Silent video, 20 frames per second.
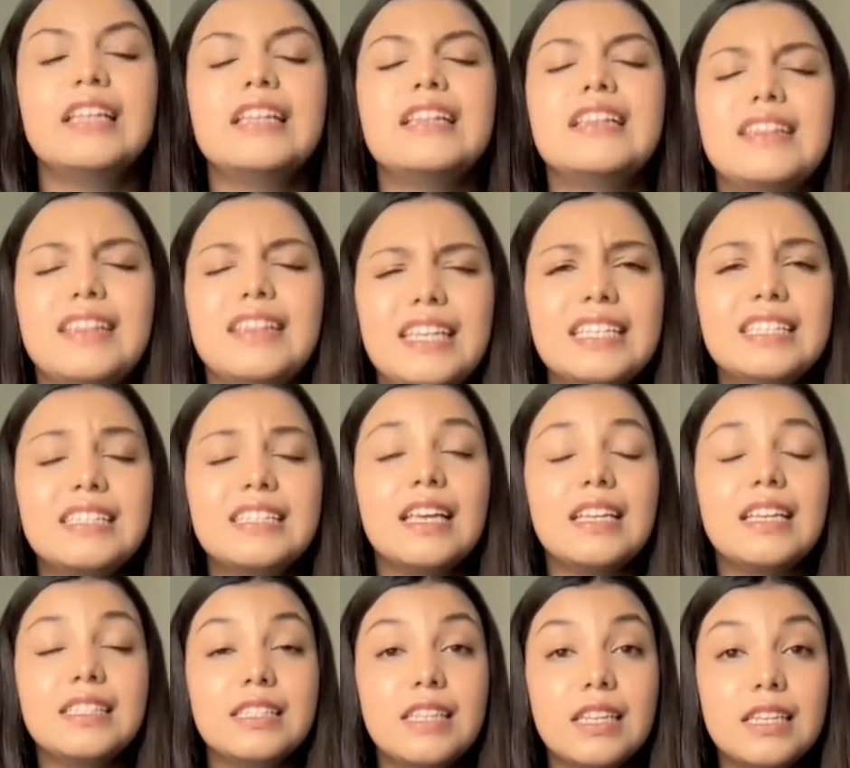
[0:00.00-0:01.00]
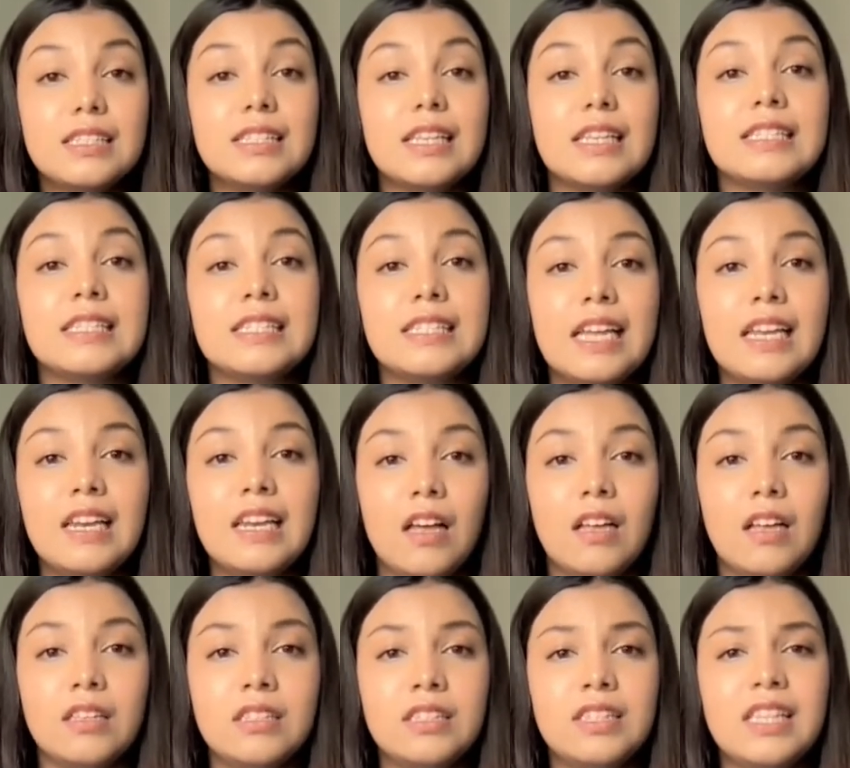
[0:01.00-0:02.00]
These instances tell
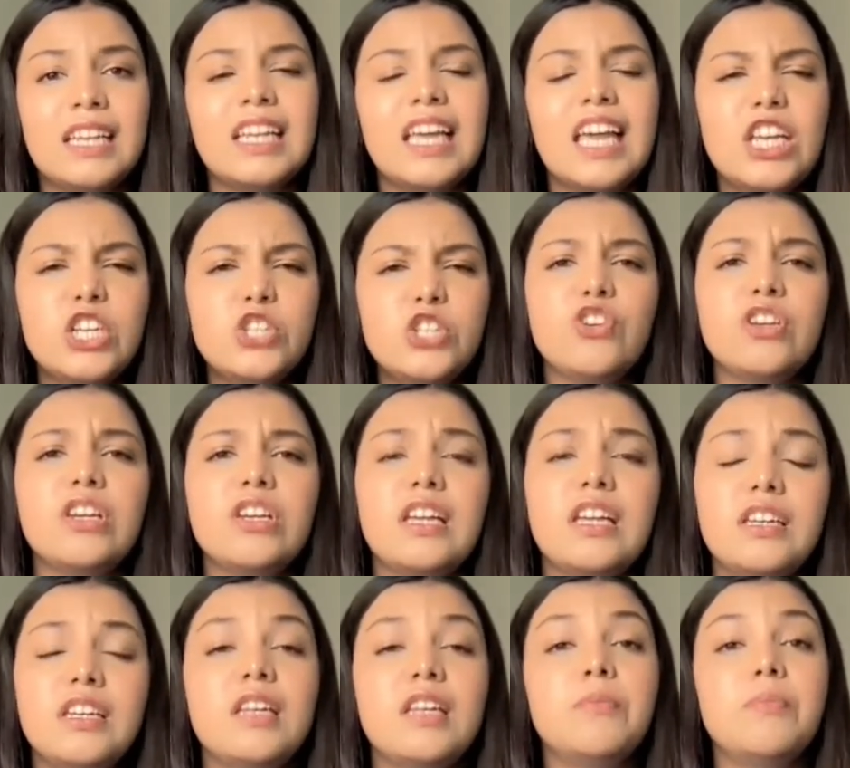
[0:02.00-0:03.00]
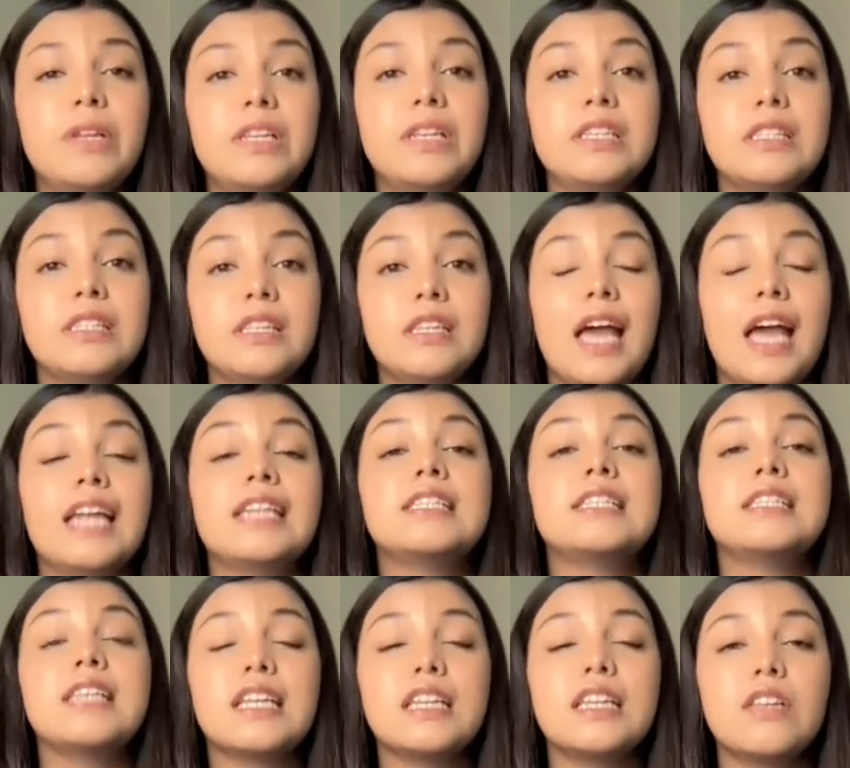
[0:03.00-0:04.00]
us that ancient Indian medicine had
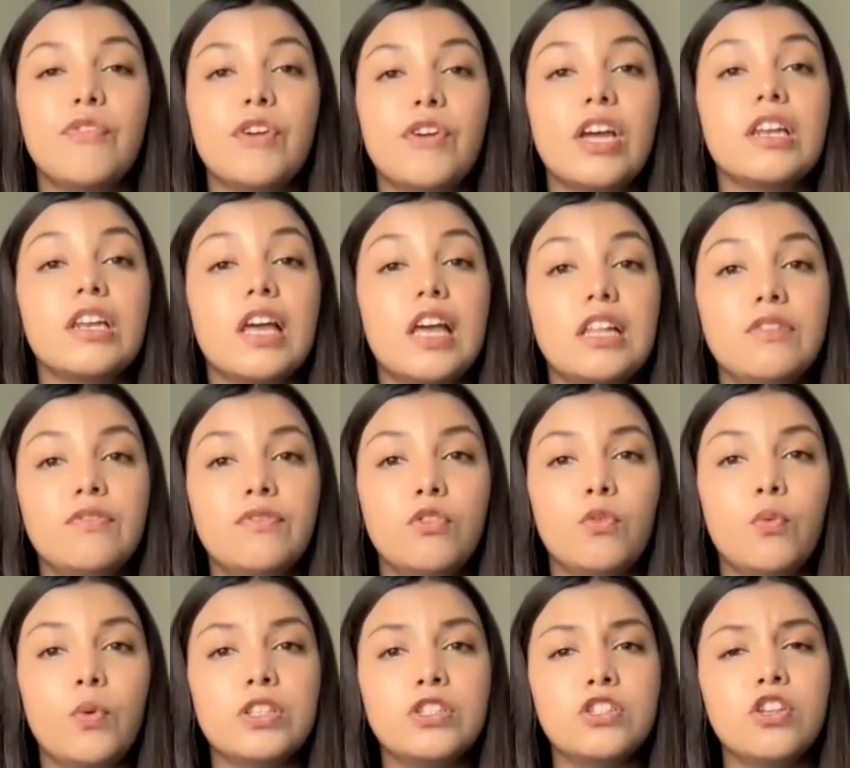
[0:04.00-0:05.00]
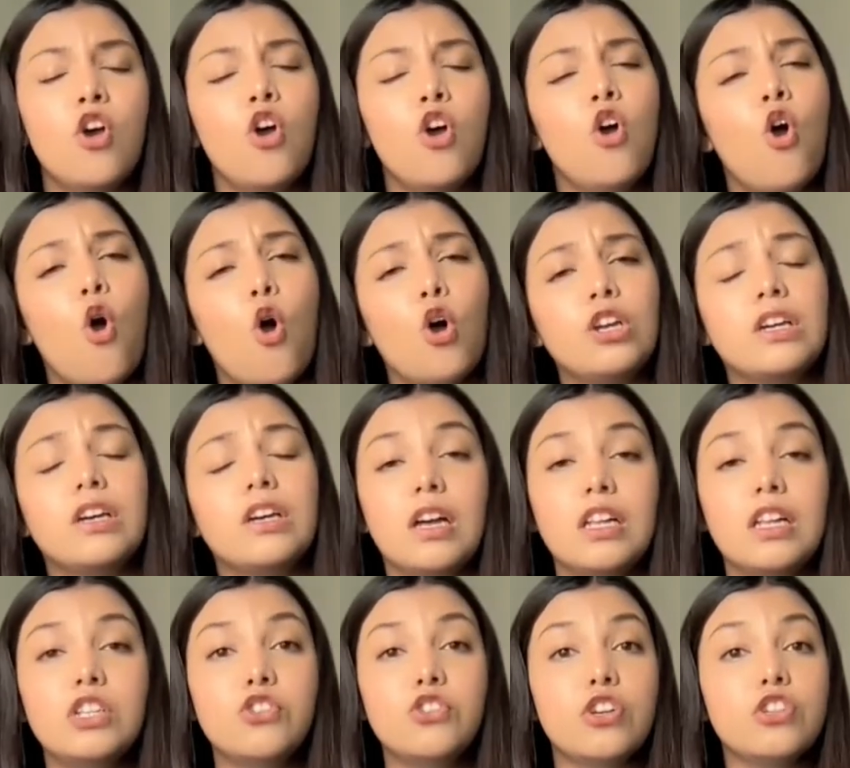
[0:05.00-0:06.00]
significant influence on
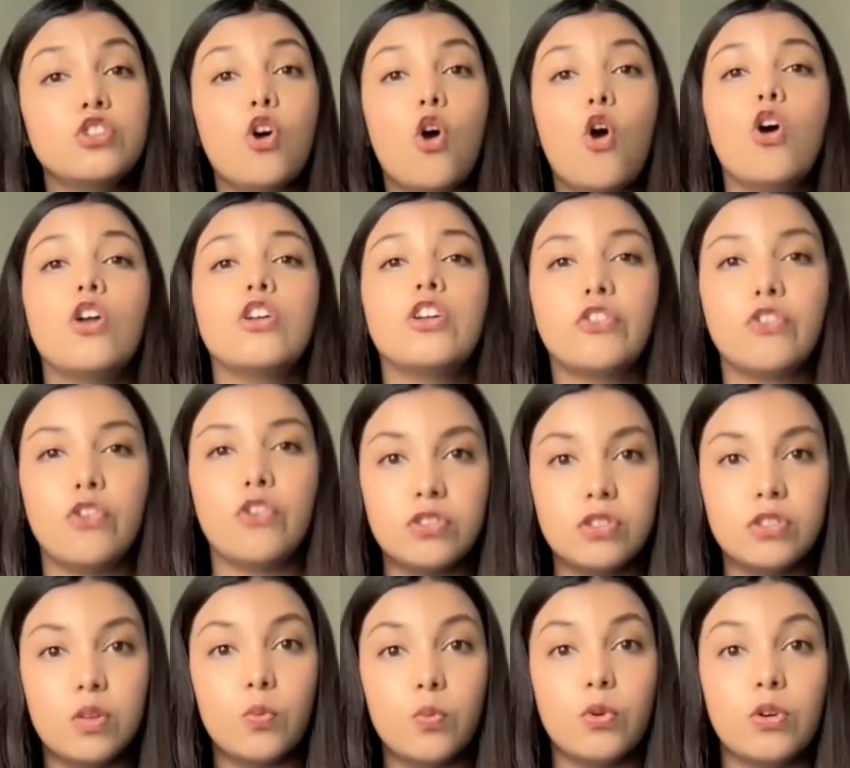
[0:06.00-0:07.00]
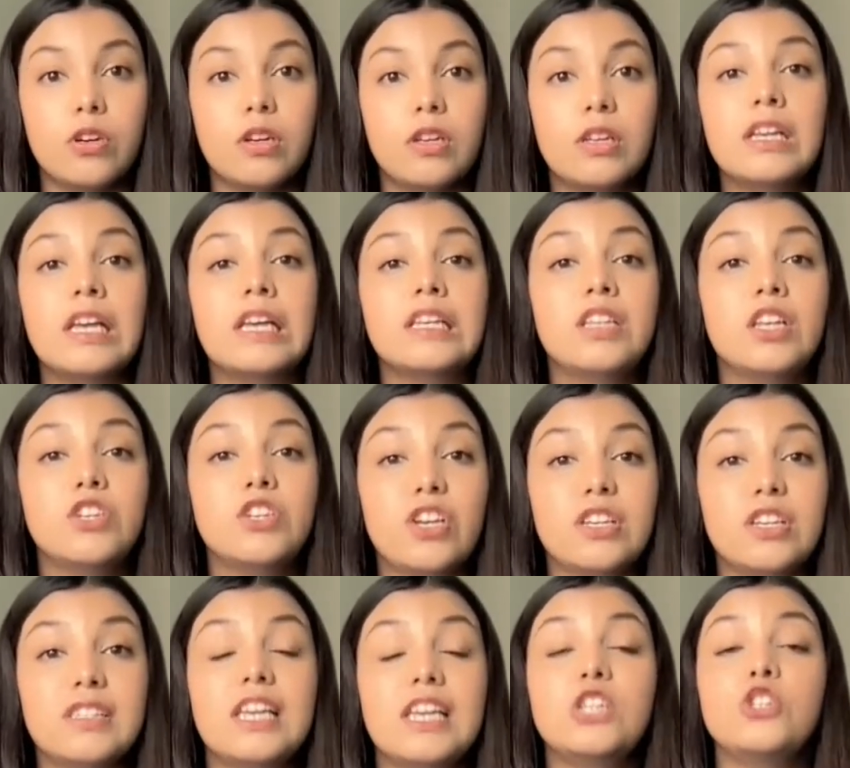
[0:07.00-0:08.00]
cultures all across the world, such
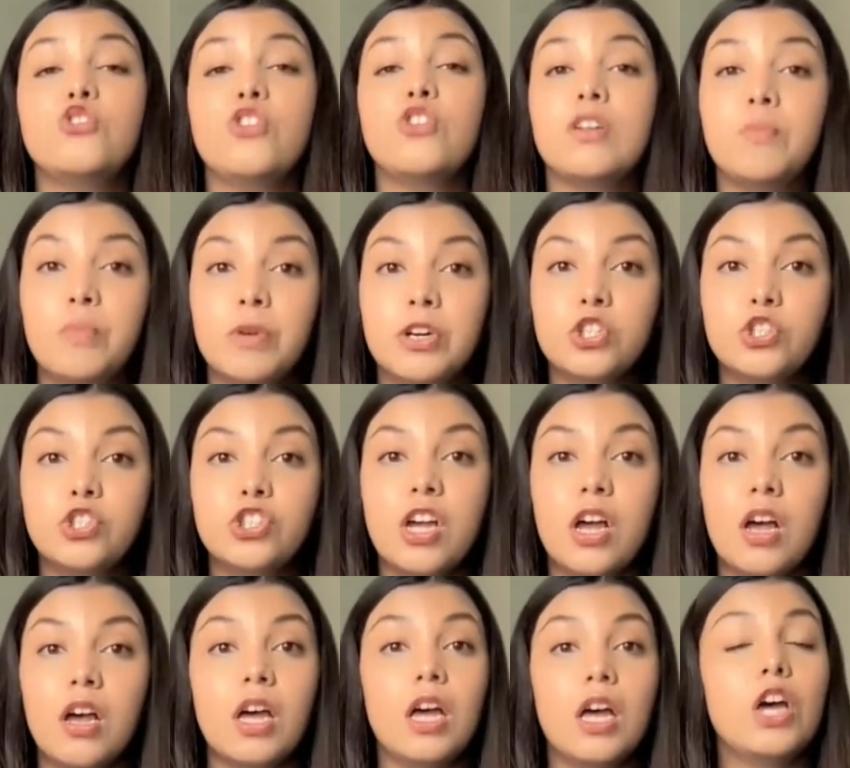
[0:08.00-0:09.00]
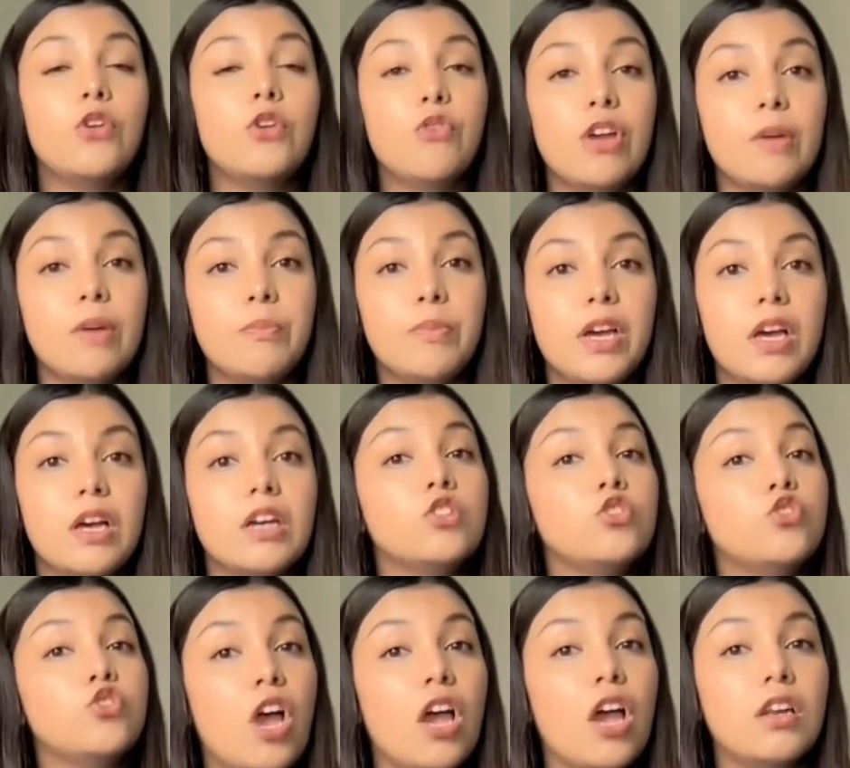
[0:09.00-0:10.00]
as ancient Persia, Arabia,
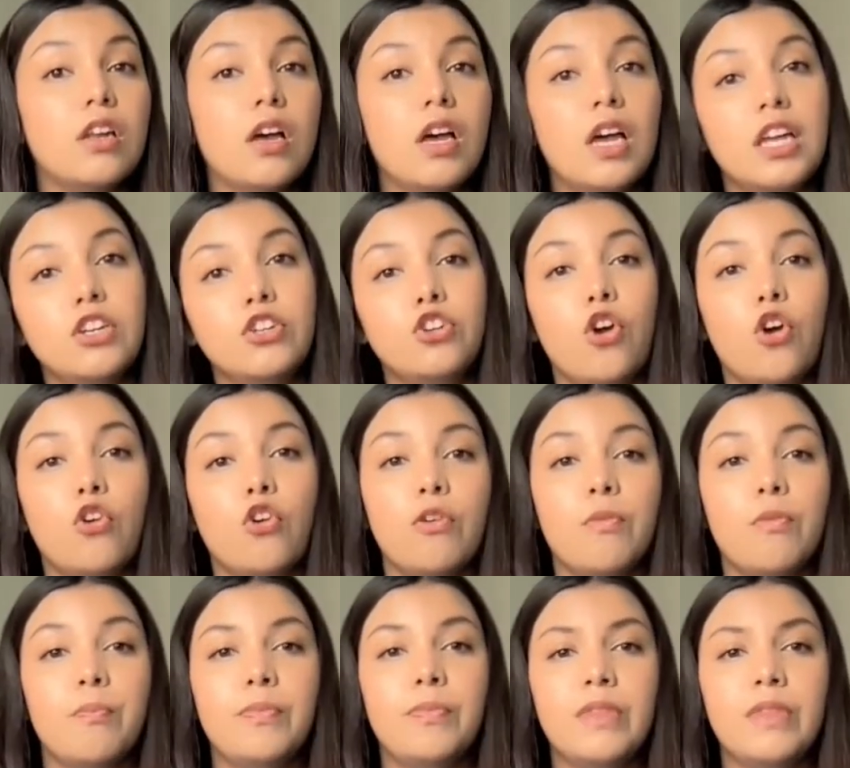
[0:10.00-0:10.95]
China, and Europe.